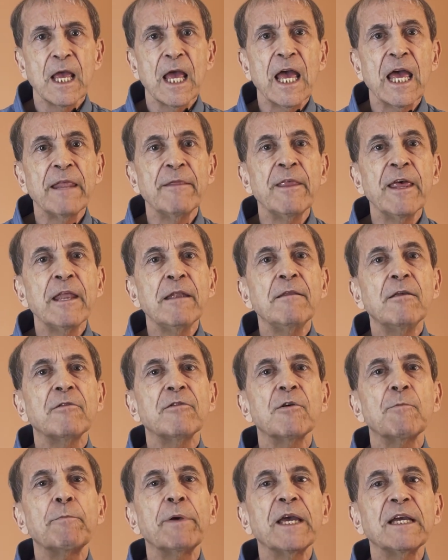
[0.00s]
And then
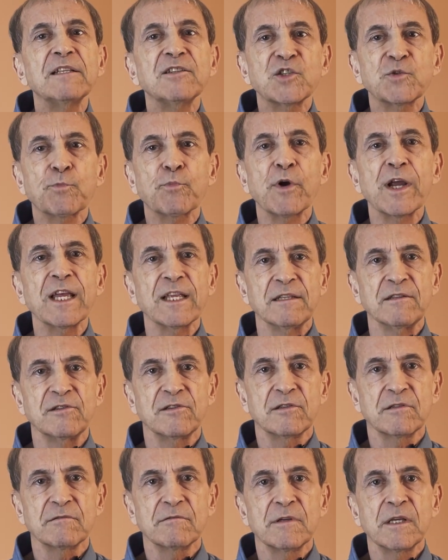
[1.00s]
the pain spreads.
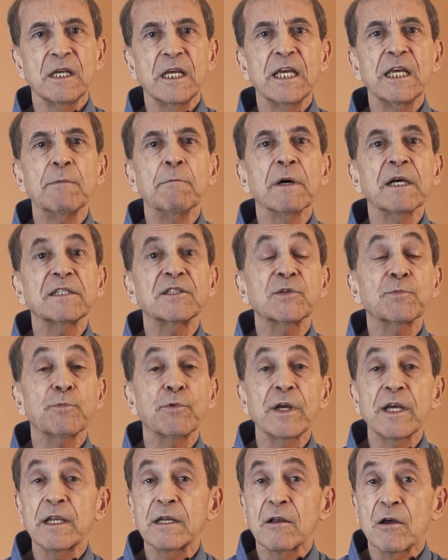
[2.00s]
It might
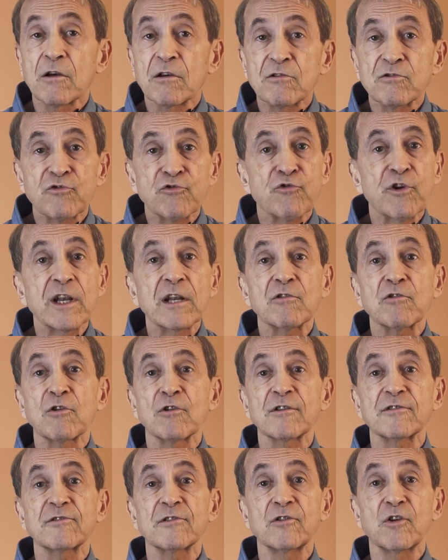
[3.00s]
spread straight
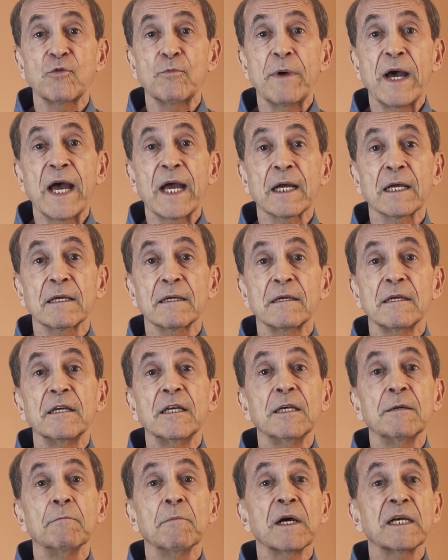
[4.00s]
across the low back.
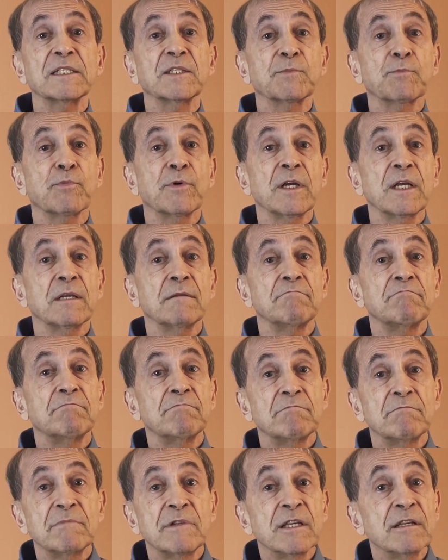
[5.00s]
It might spread
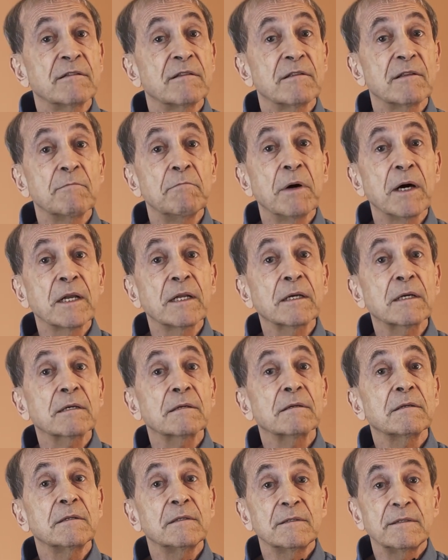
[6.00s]
into the buttock,
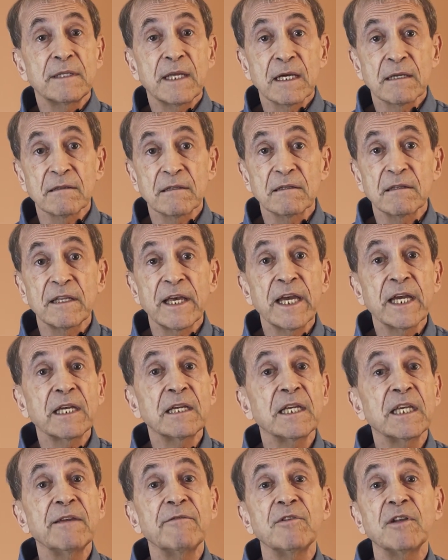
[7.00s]
down the
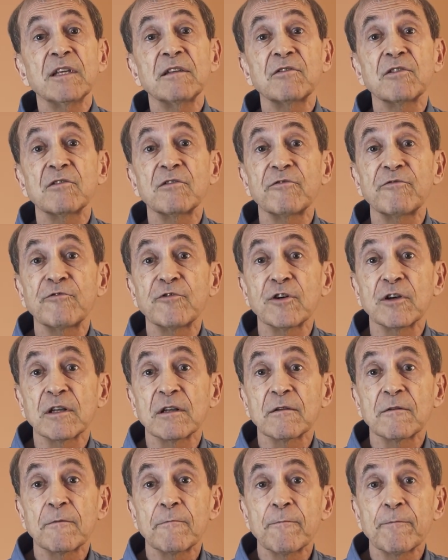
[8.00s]
leg, even into the foot.
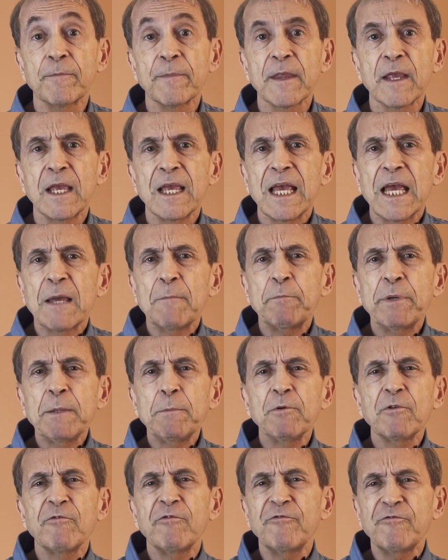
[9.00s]
And
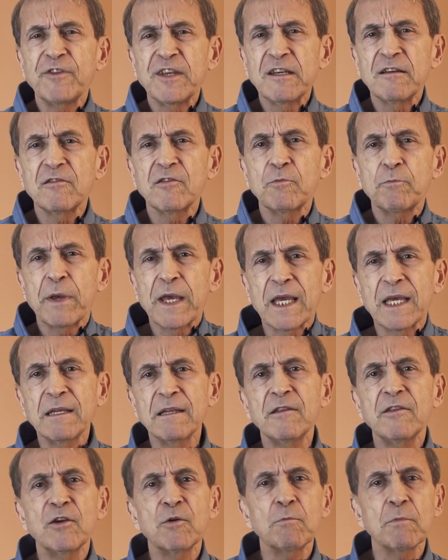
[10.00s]
people feel the pain
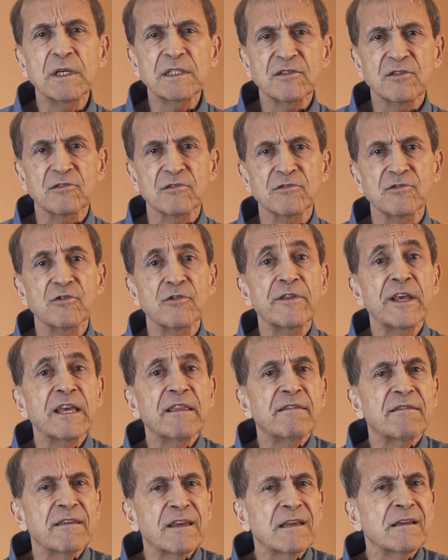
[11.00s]
in their muscles, so they
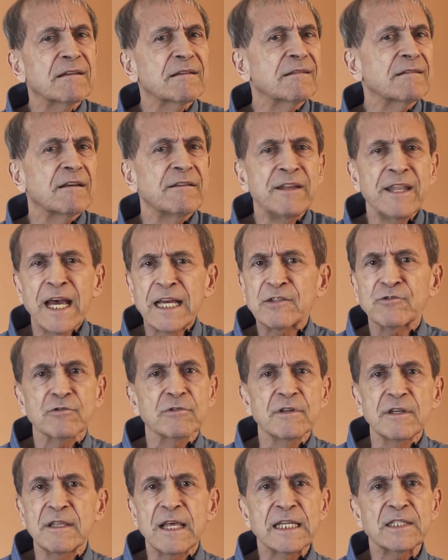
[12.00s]
think
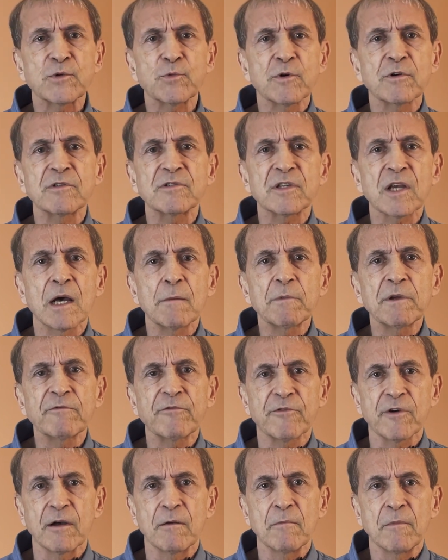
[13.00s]
naturally that's where it's coming
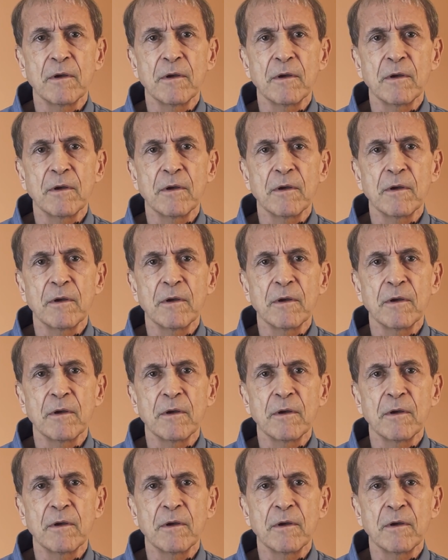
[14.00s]
from.